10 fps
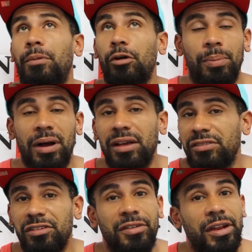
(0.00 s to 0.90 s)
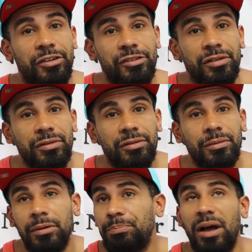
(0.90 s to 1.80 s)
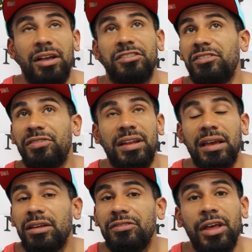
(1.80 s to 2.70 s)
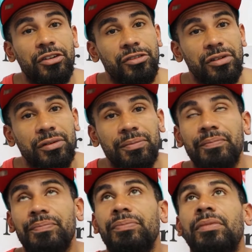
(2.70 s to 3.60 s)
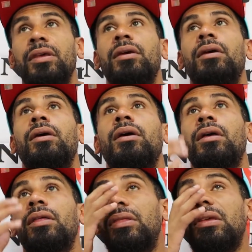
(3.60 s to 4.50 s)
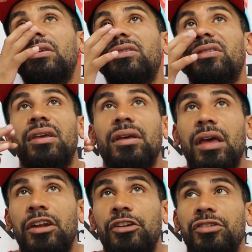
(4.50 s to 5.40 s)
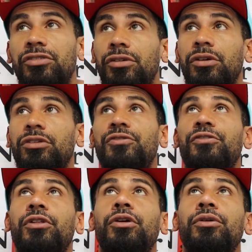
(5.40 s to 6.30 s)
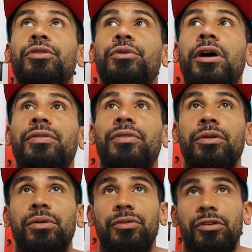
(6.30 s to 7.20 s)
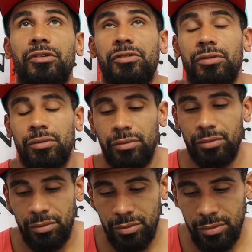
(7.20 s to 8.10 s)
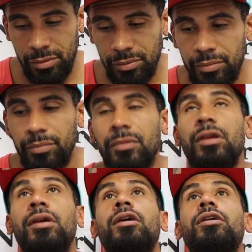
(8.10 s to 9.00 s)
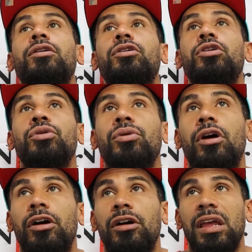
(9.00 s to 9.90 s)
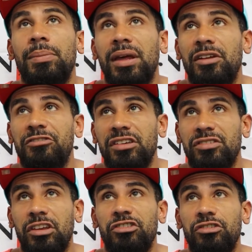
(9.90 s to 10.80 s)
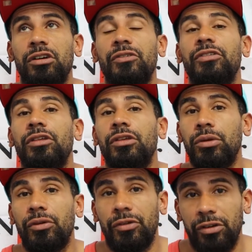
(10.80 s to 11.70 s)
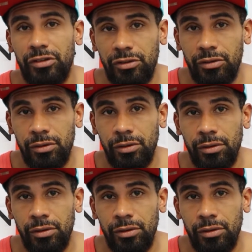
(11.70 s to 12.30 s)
or positive energy, positive and negative energy. These energy circuits flow throughout the universe. You are a manifestation of the universe.